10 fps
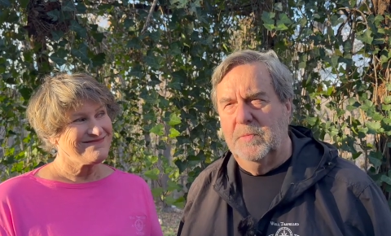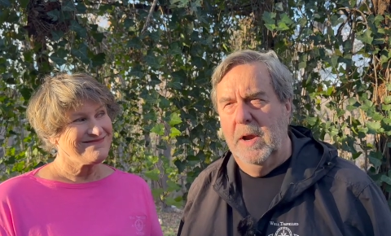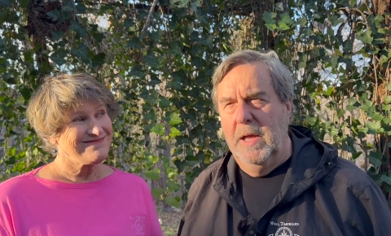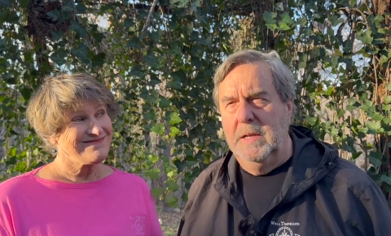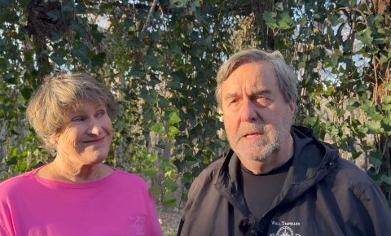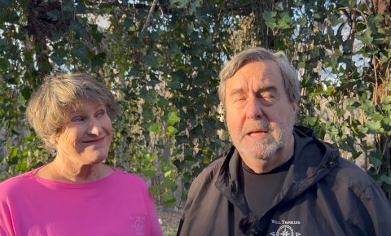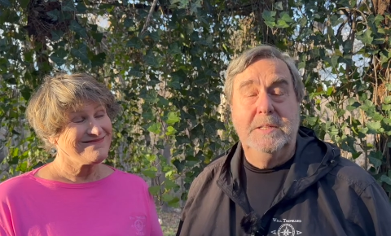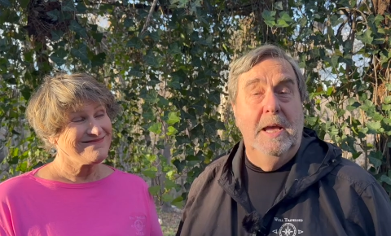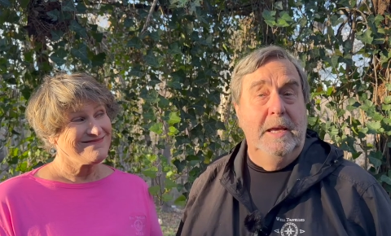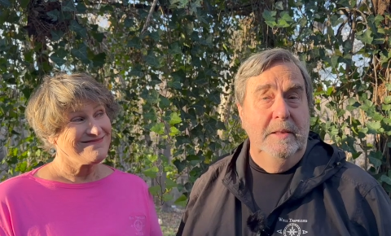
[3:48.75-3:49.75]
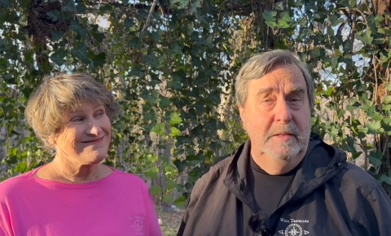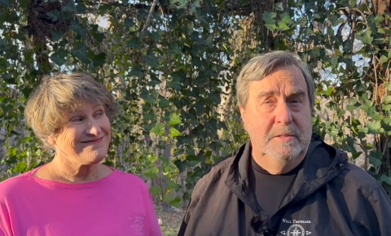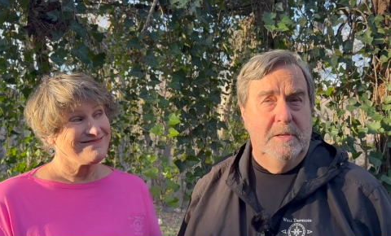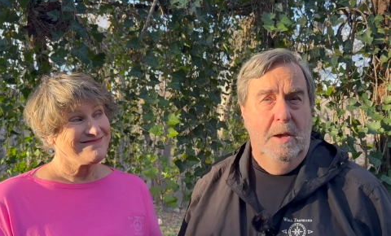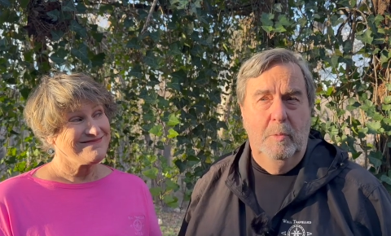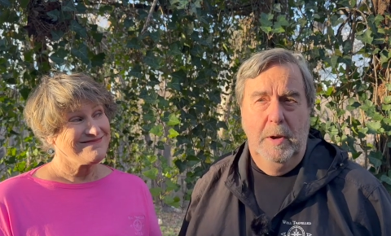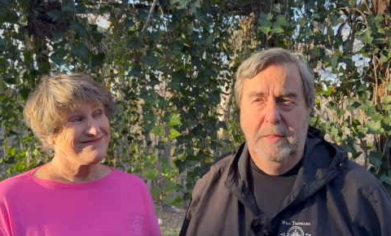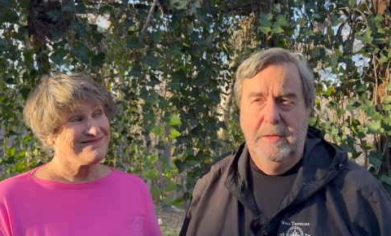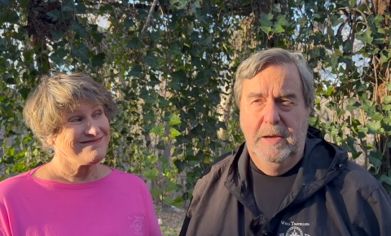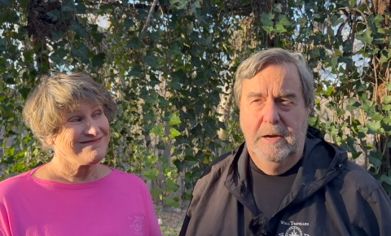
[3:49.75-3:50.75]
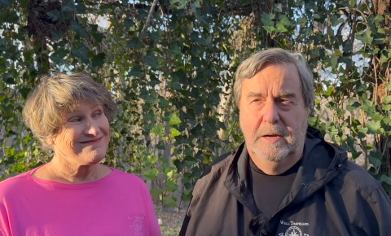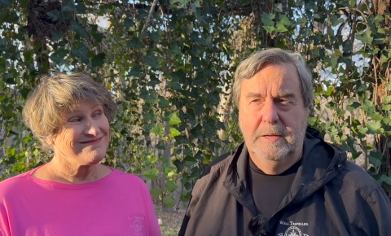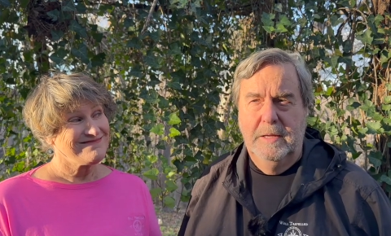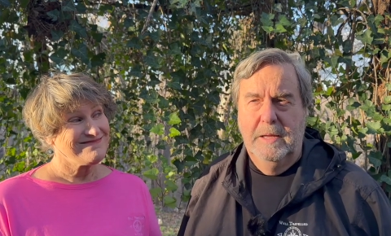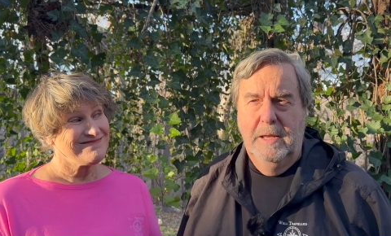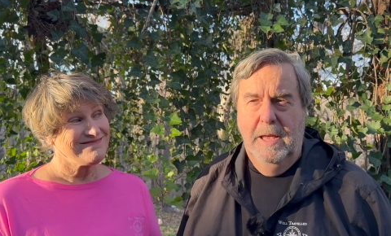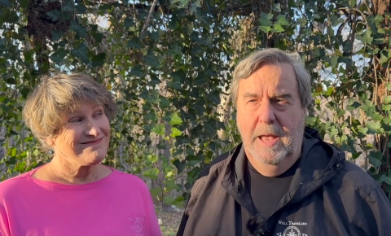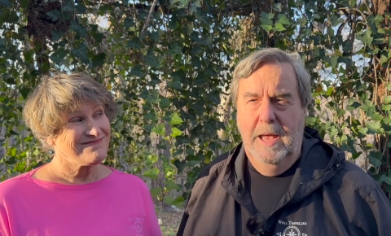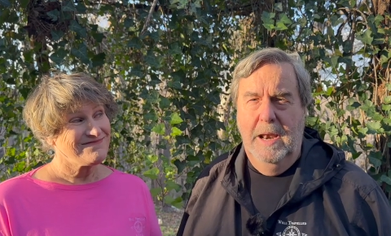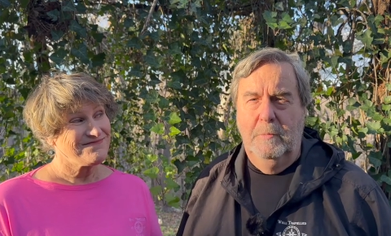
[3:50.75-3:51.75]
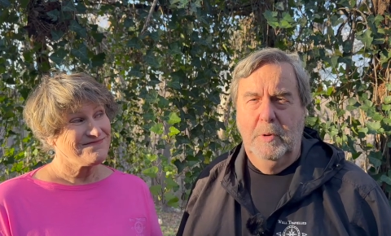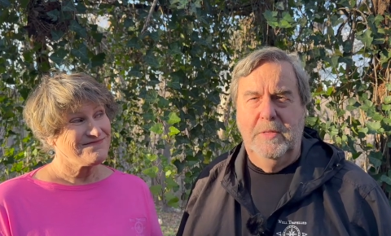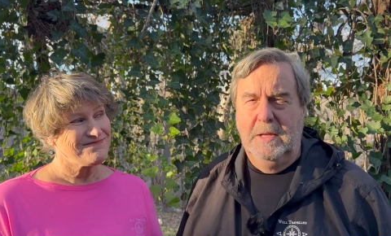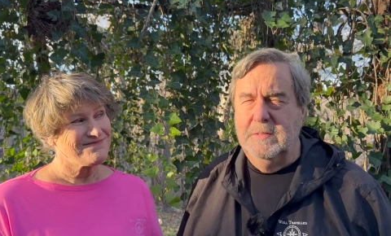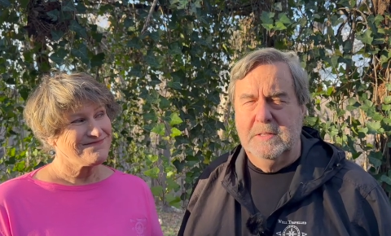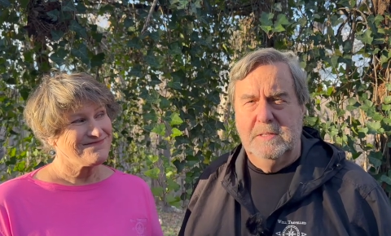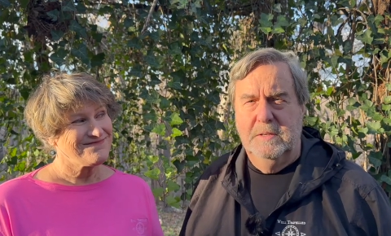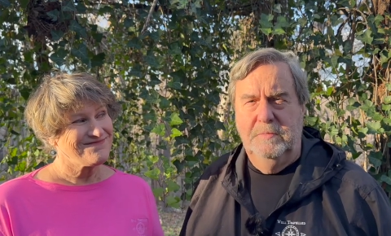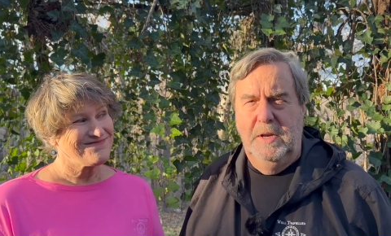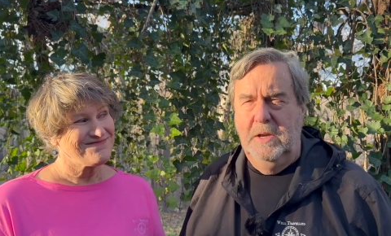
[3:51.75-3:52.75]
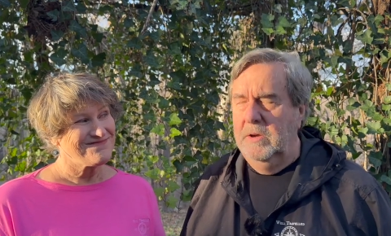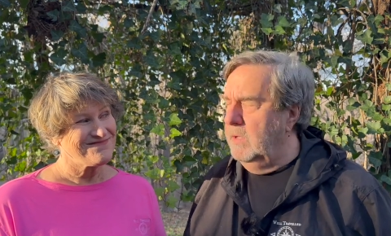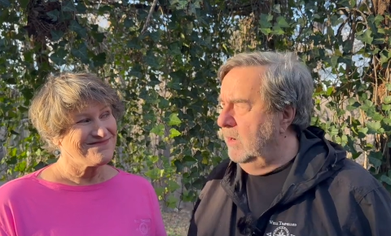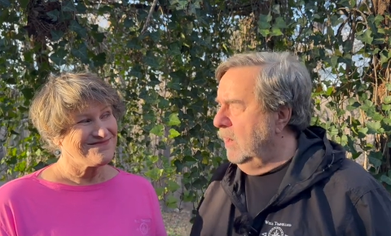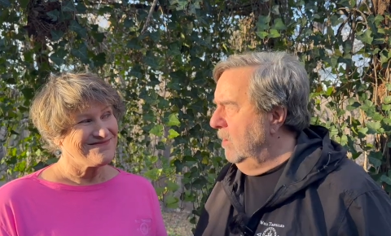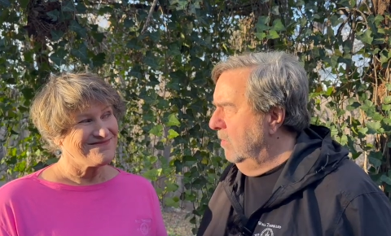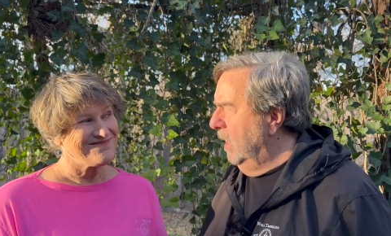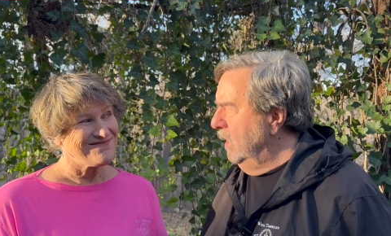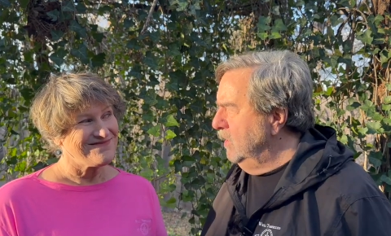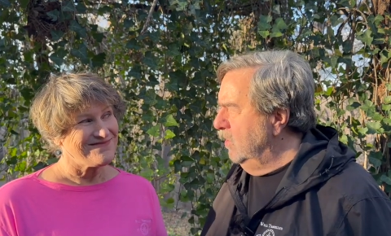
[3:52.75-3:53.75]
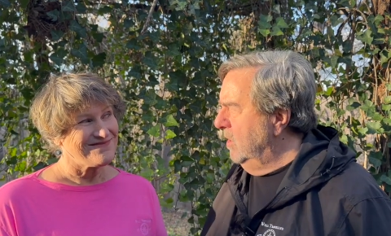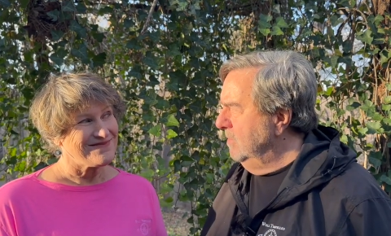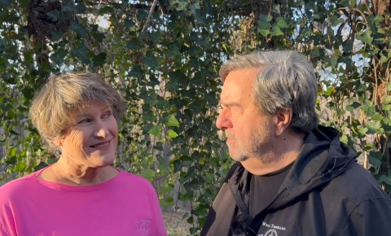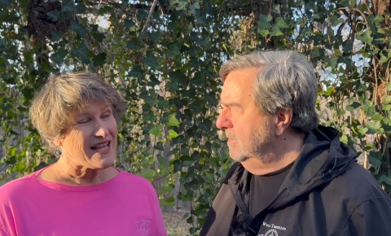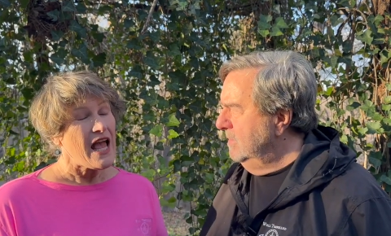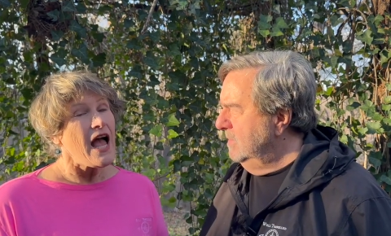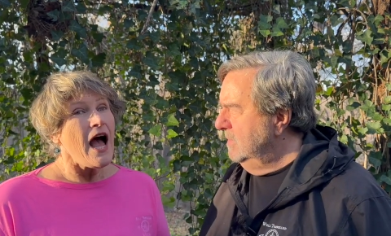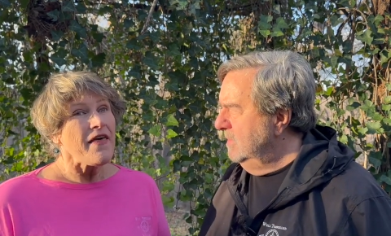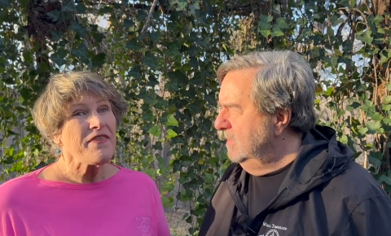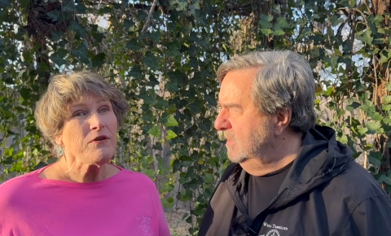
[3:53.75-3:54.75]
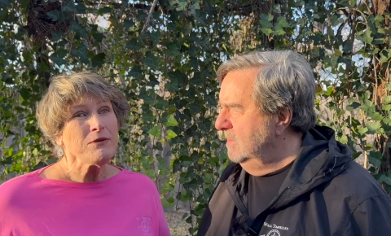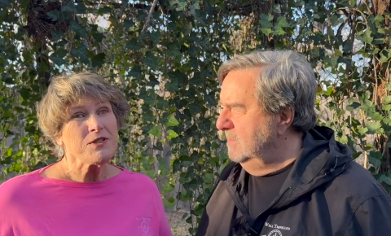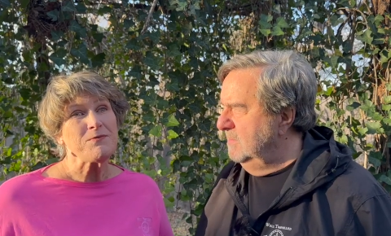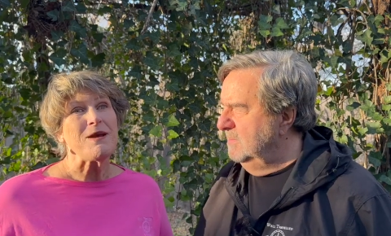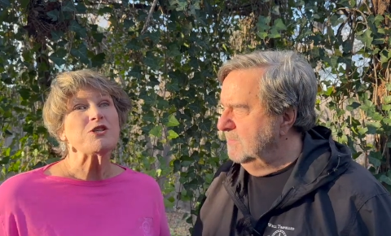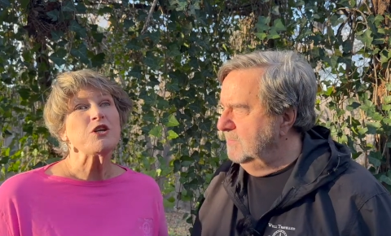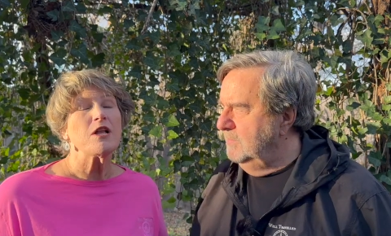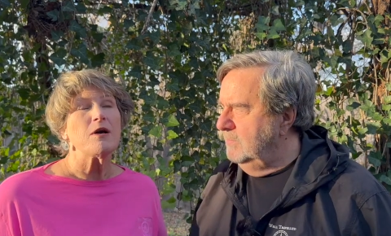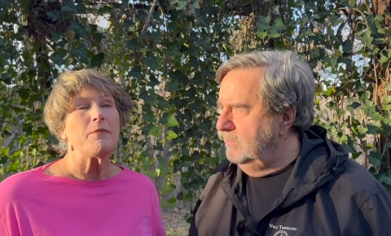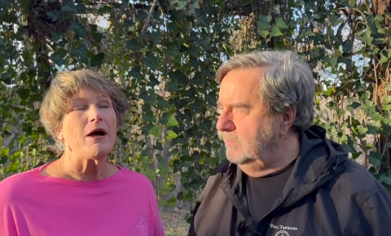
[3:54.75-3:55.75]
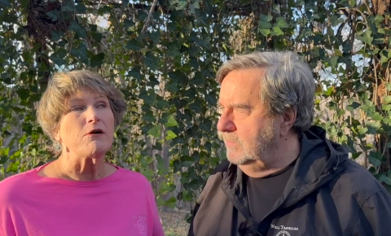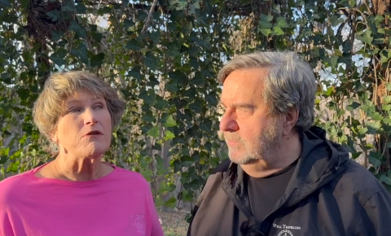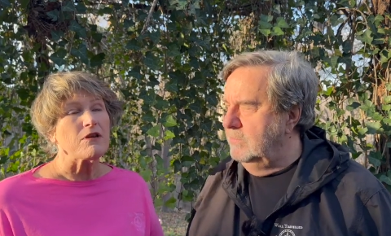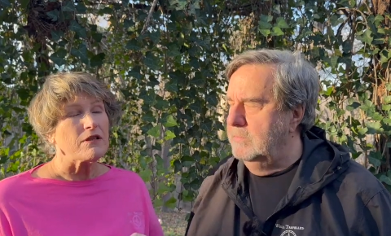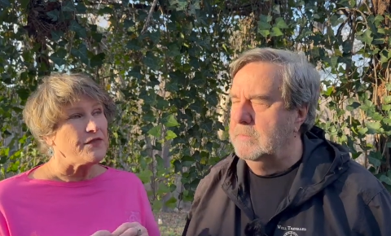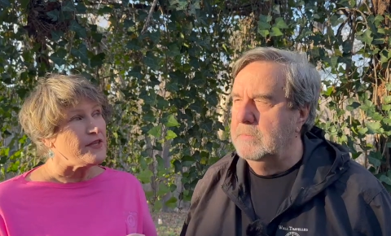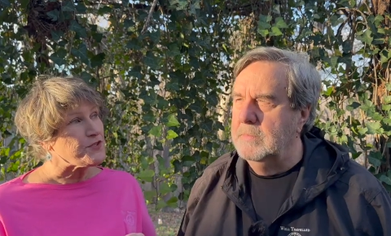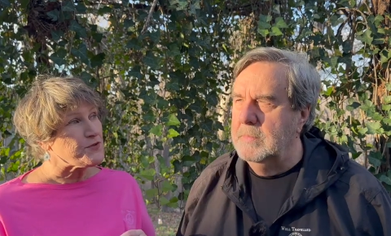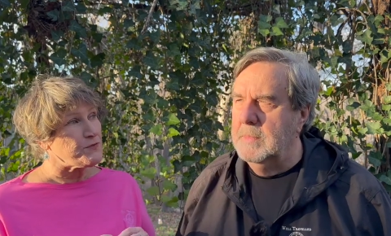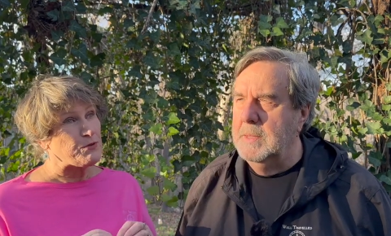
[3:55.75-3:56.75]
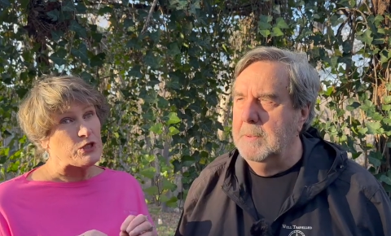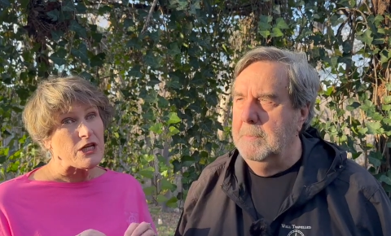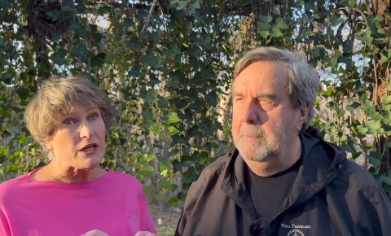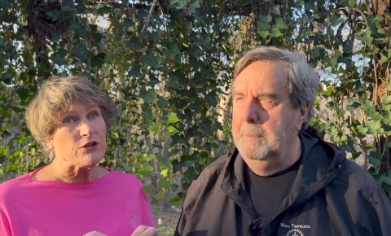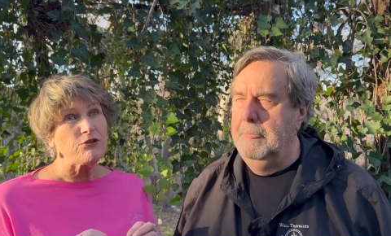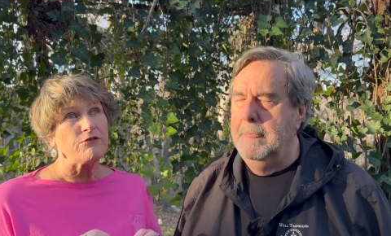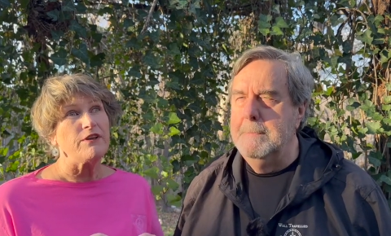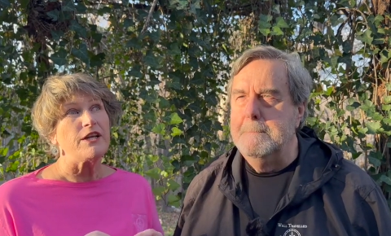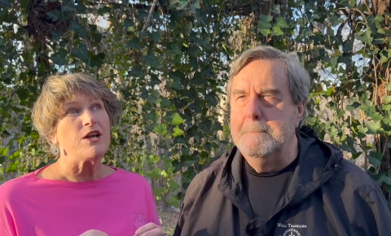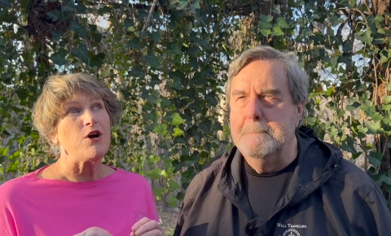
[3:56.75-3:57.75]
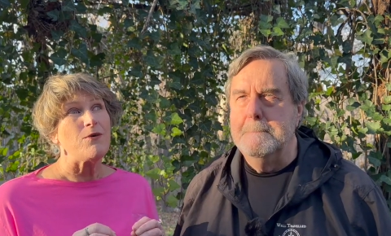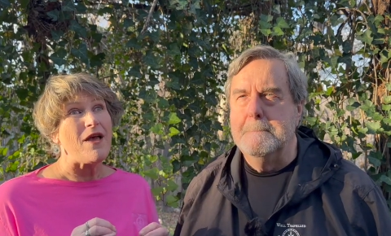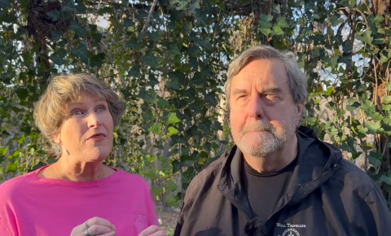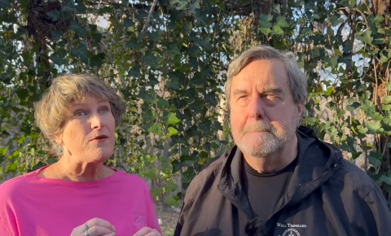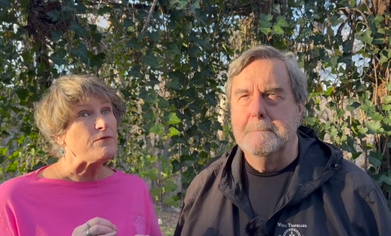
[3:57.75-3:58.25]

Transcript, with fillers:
Speaker 1: friend, taking the subway there. And we think this is a video you're going to really enjoy.
Speaker 2: I think what's special about this particular video and the